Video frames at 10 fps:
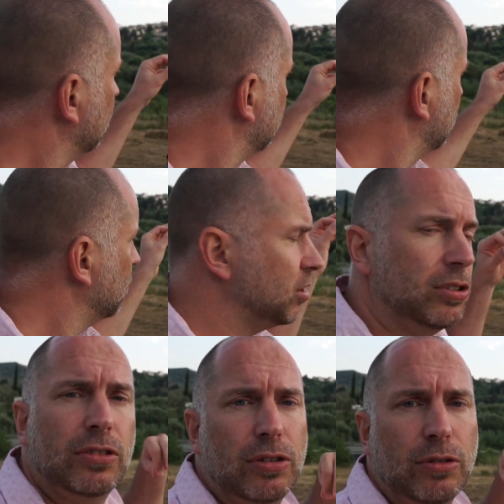so I've put a
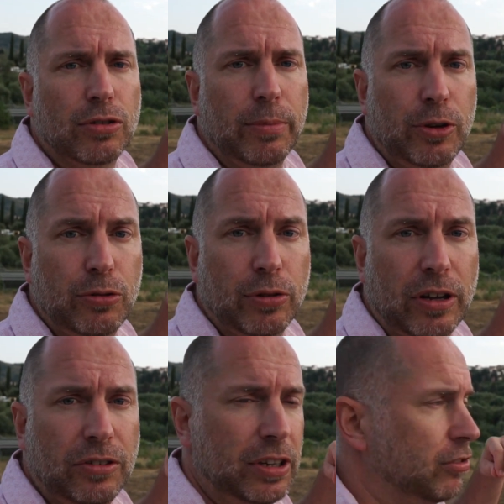2-stop neutral
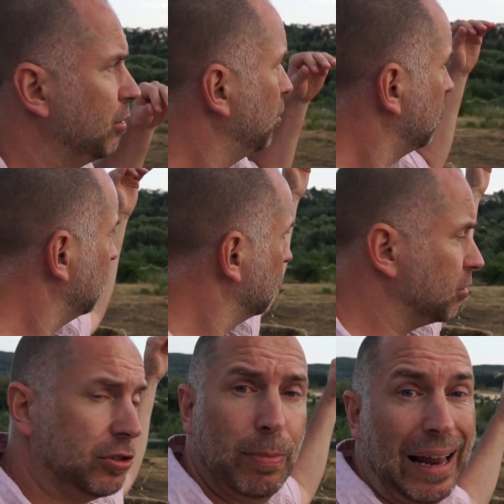density graduated
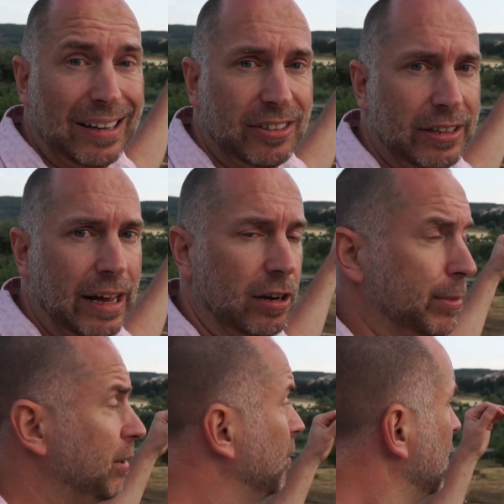filter to balance it down a
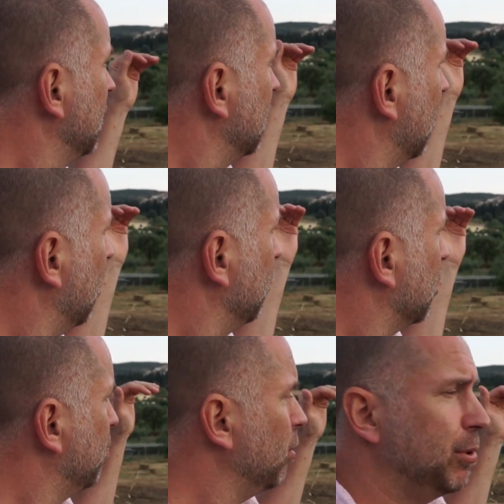bit.
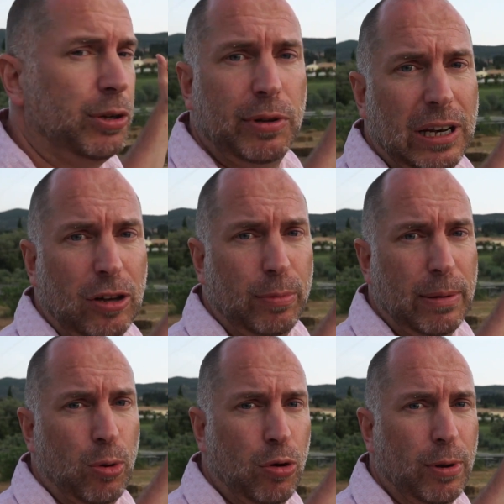It could probably do with a little
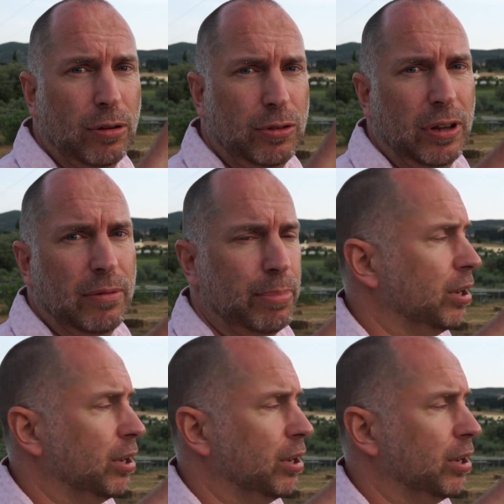bit more, but I'll do that in